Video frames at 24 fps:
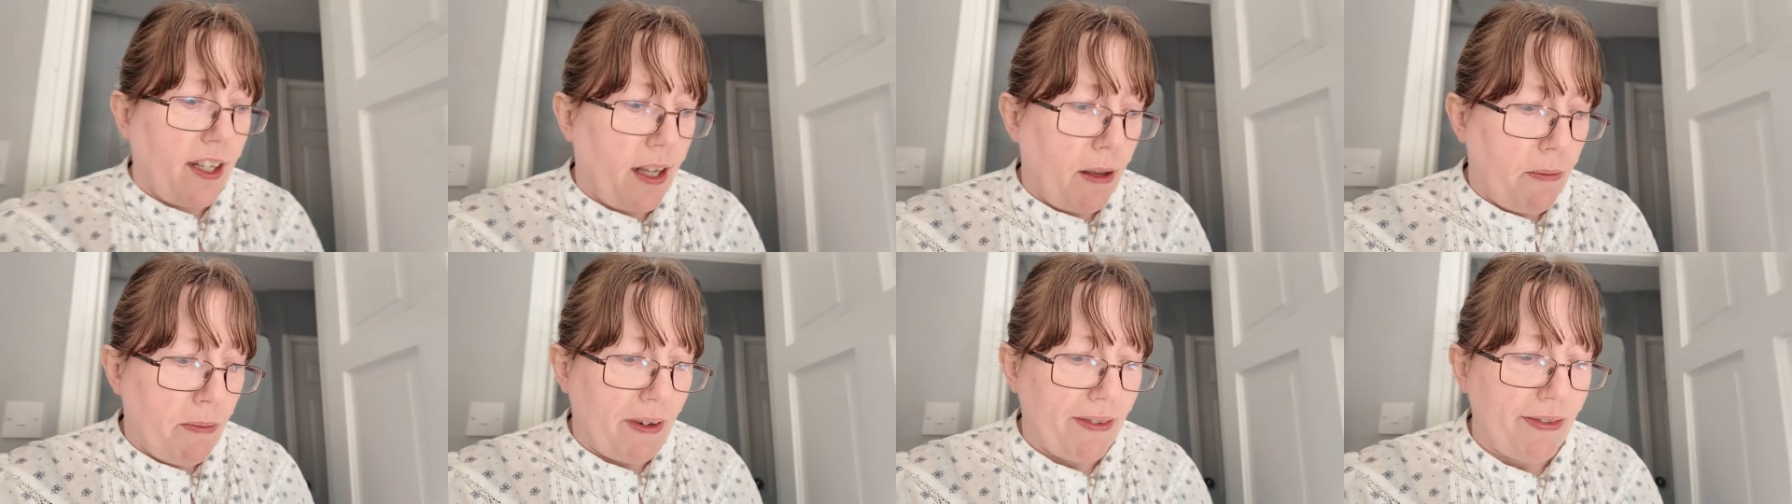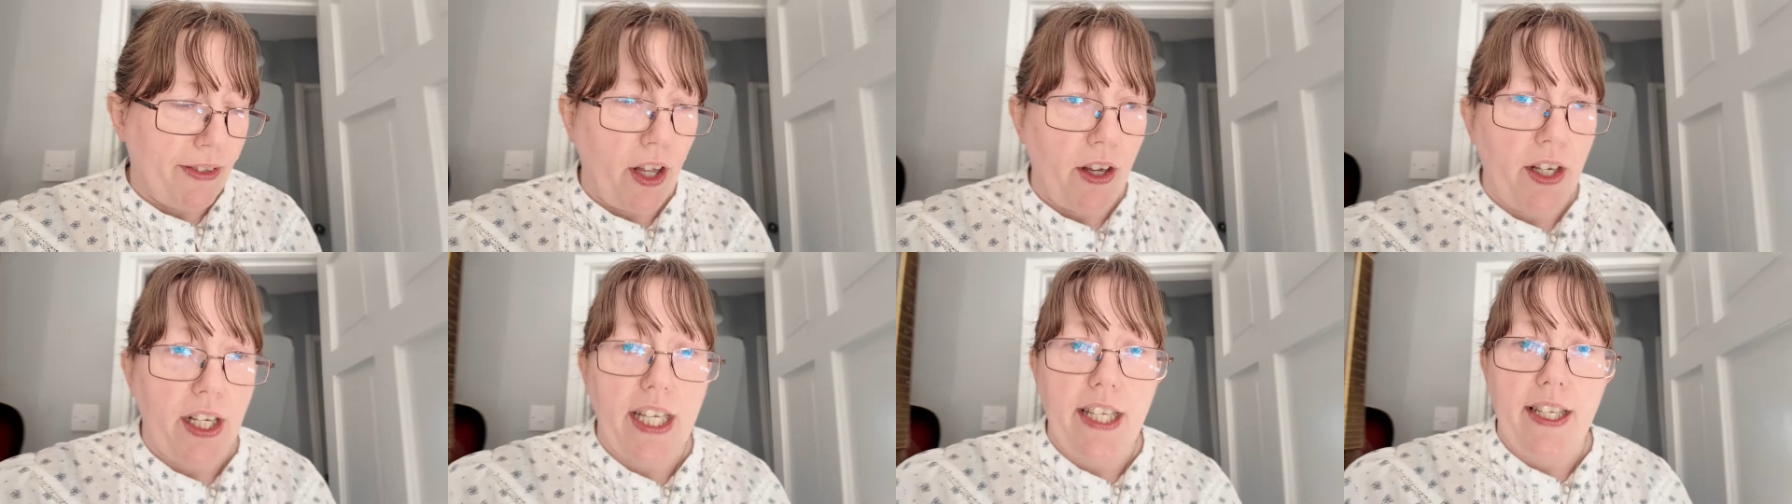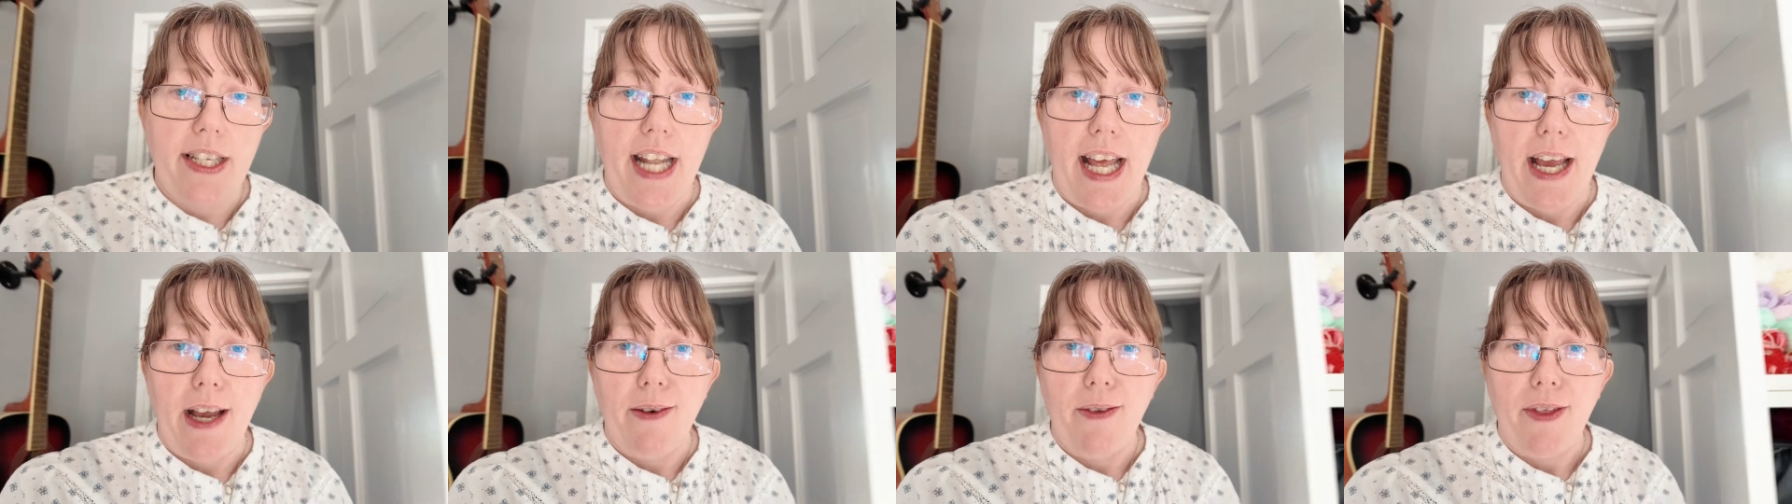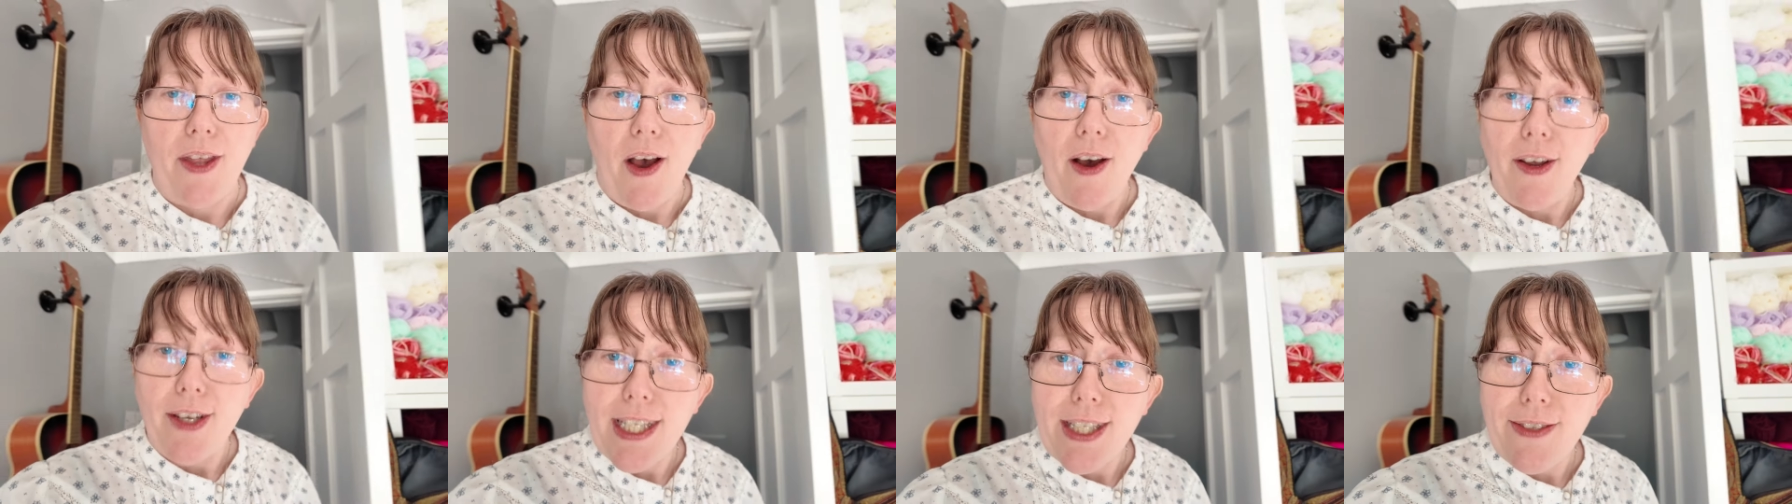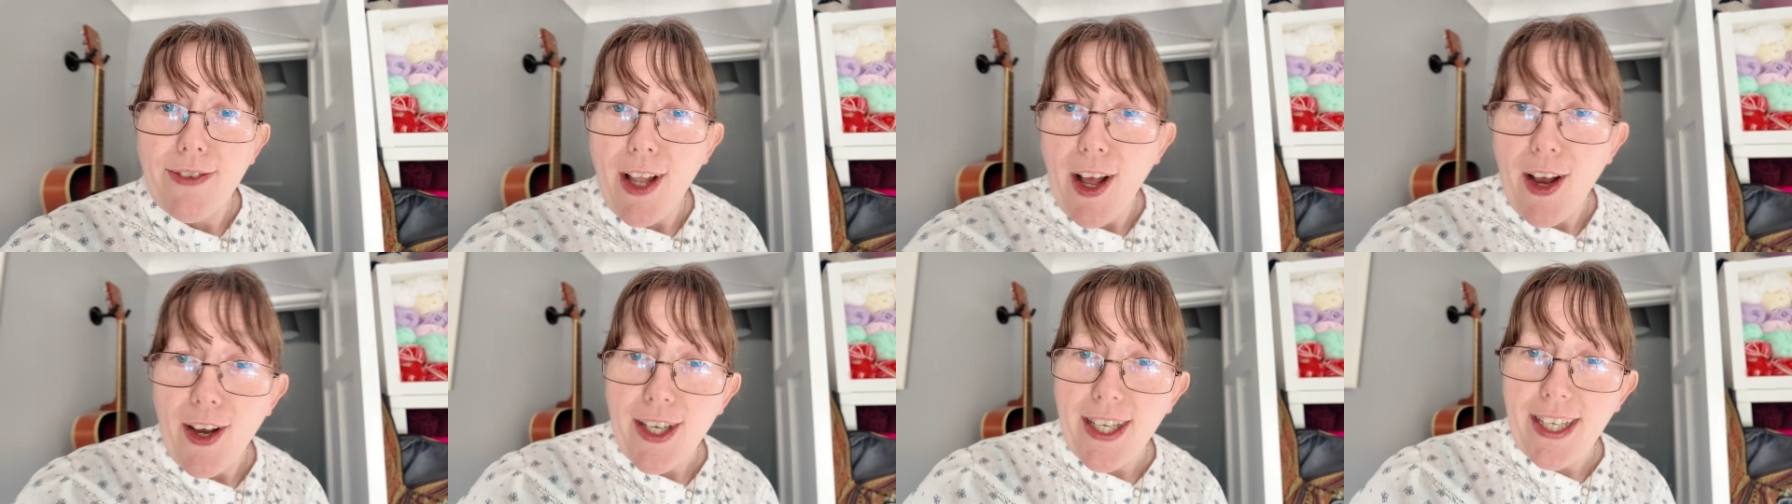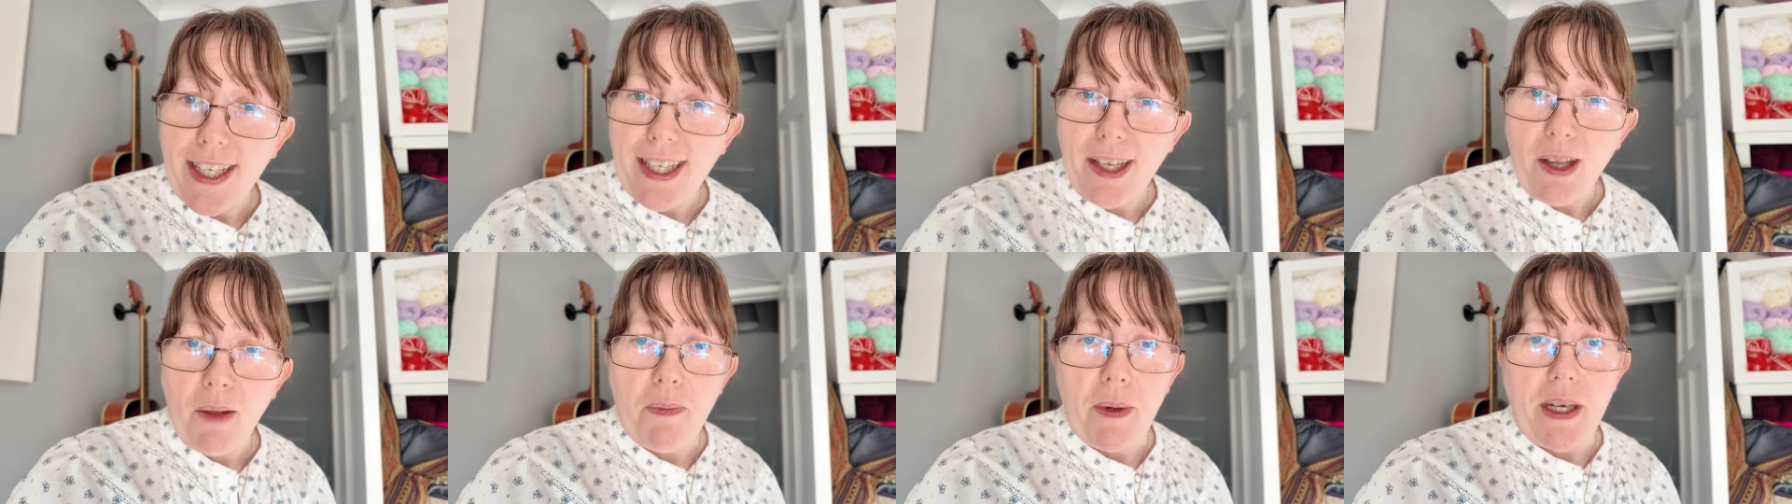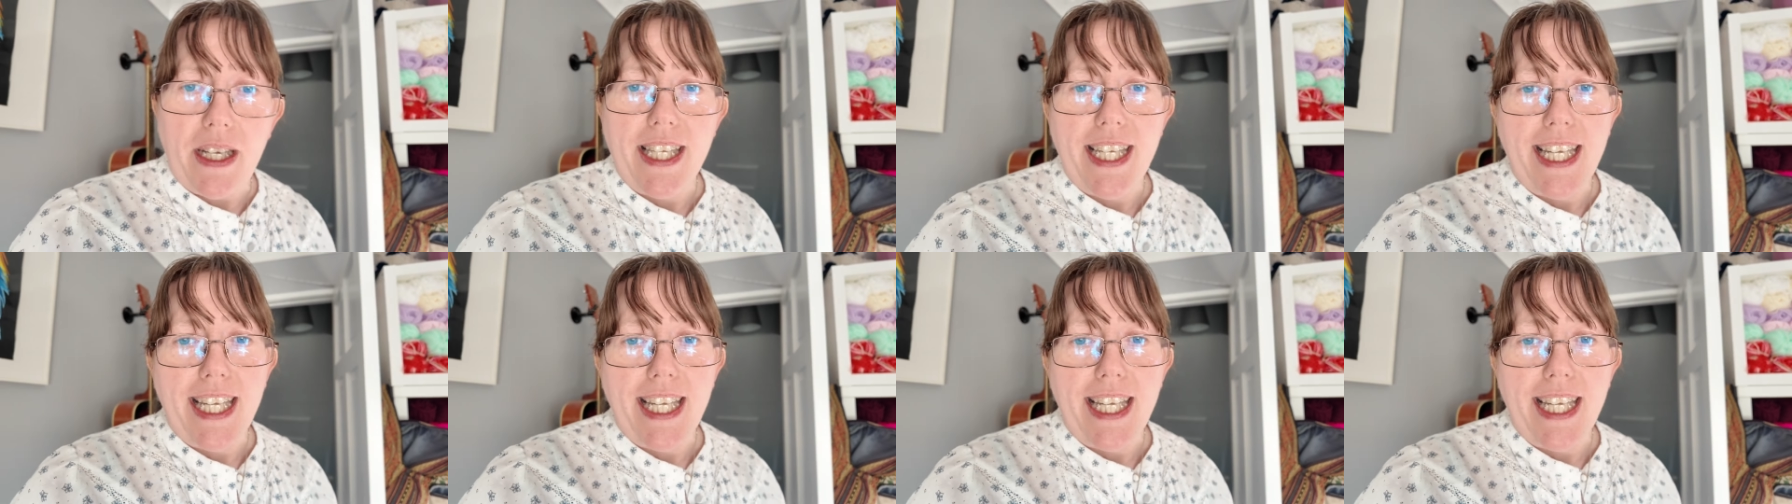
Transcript: My vlog is now the Honest Vlog, but it's